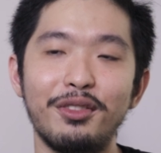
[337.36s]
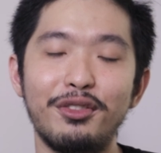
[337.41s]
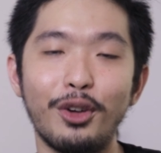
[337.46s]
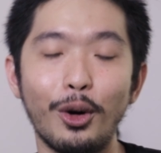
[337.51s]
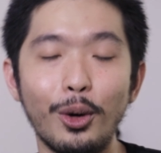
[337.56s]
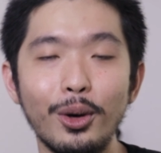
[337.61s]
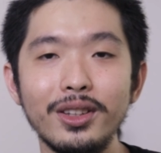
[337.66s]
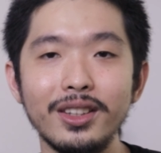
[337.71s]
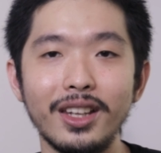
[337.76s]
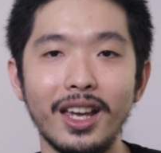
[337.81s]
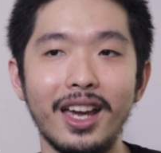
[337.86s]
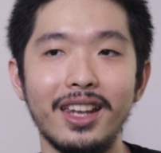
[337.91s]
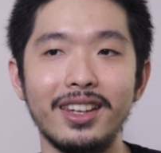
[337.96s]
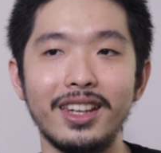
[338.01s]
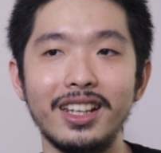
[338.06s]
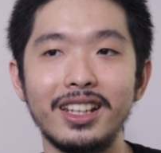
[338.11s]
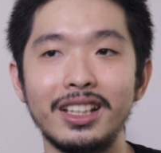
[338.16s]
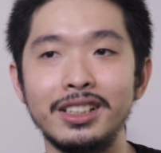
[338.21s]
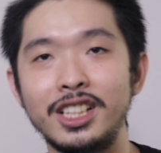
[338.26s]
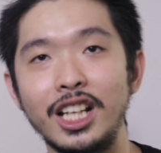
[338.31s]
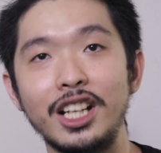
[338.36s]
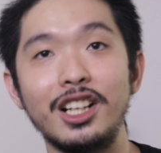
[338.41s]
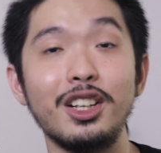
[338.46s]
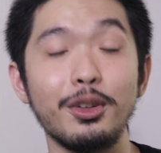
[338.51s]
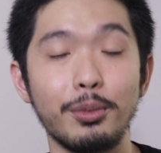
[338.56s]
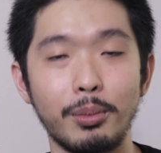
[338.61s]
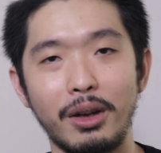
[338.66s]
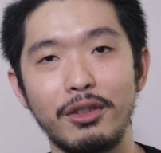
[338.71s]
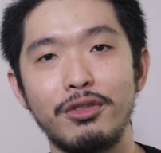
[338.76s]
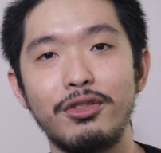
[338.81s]
phone and then
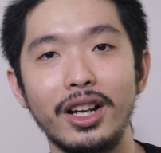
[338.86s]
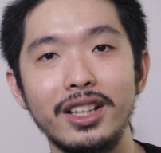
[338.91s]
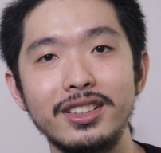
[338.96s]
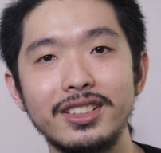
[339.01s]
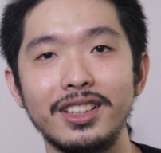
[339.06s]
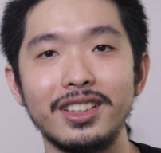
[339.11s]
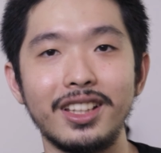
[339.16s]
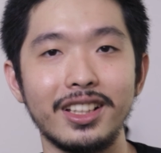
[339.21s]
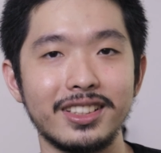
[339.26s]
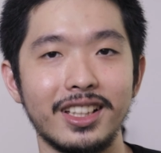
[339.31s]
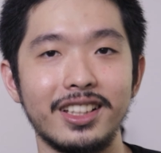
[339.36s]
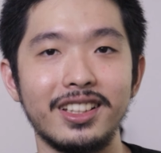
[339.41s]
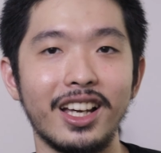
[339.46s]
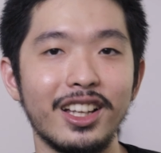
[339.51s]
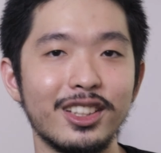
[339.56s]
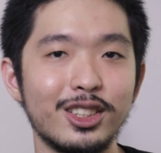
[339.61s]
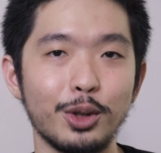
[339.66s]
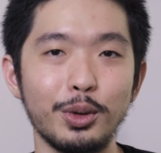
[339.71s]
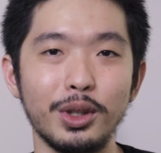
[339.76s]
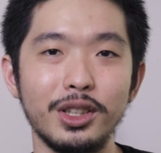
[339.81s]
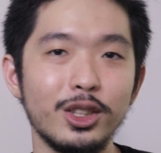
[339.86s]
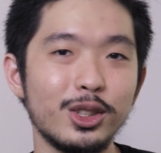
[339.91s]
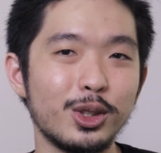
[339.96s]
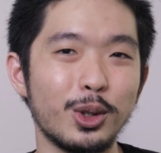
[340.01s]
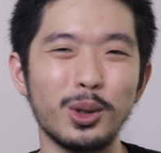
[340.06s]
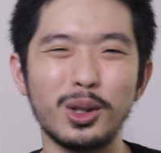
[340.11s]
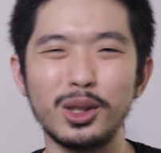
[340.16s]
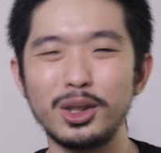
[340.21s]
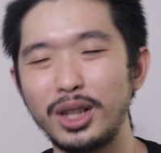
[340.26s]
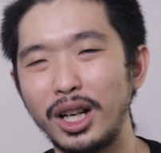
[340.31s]
sharing with my friends and things like that. So we use
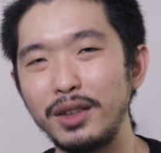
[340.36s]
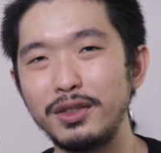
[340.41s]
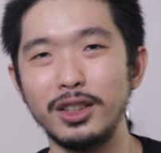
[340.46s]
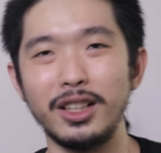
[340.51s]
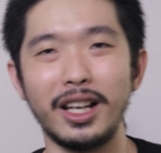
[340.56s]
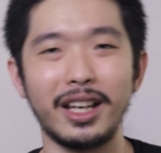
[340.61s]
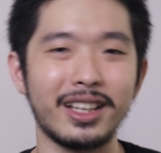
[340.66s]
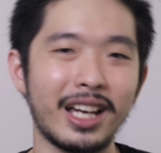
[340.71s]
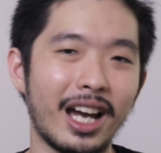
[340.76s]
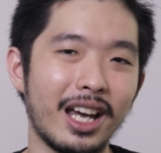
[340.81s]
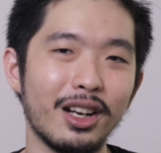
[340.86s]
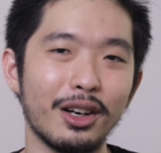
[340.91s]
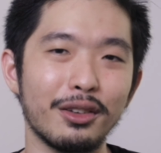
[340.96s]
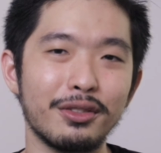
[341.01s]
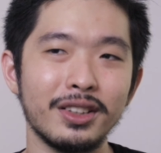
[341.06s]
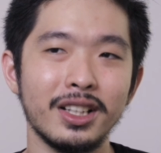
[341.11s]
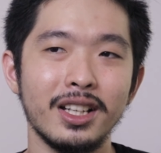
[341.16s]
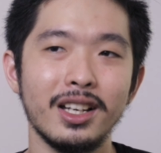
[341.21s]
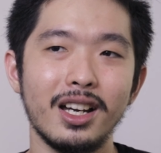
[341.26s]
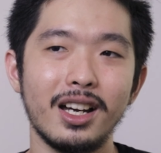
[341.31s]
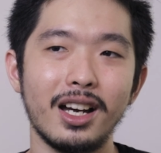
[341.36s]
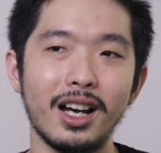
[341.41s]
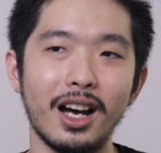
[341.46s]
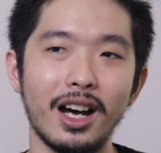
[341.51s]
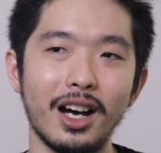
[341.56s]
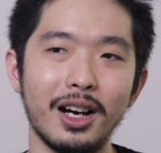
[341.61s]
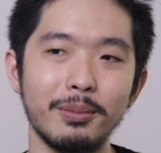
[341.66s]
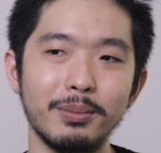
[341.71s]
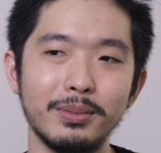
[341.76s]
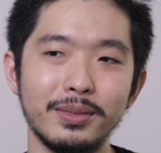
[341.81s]
Google Drive to kind of
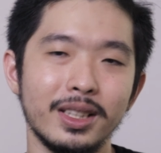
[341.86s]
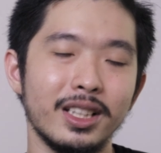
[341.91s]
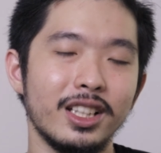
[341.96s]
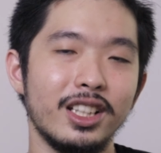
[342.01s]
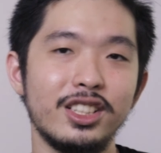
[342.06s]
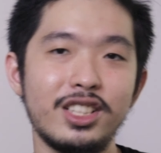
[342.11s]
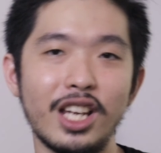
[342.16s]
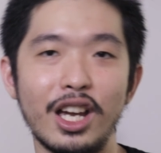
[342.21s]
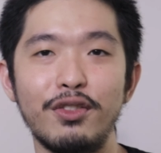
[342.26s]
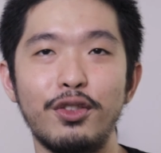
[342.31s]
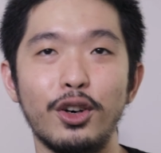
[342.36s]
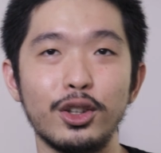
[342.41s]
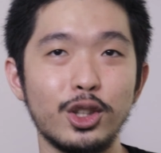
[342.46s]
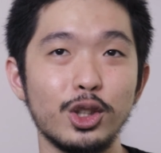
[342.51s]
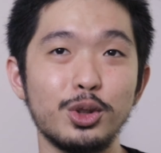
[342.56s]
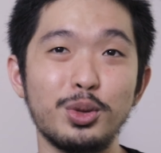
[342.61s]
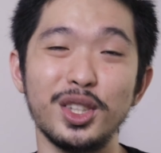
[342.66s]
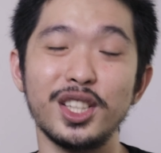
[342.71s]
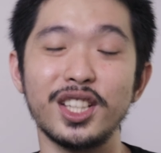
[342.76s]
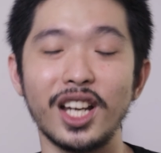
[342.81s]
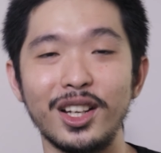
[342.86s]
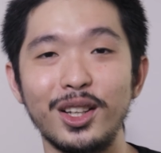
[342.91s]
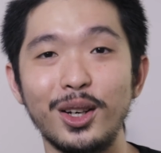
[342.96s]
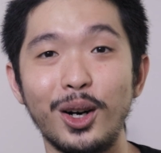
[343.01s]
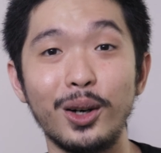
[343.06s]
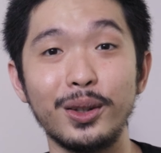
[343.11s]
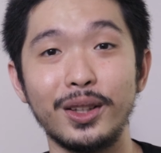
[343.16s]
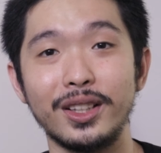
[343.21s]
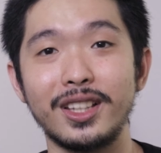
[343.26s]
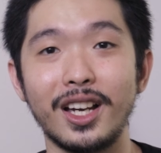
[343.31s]
share photos with each other
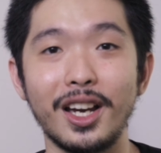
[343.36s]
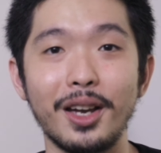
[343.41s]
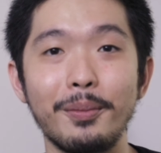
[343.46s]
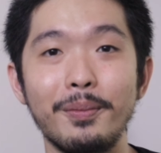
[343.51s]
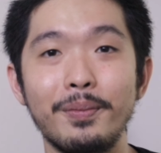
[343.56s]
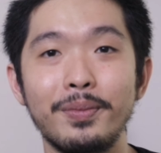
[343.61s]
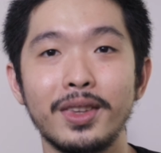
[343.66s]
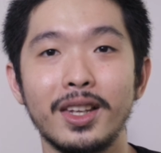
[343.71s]
all the time.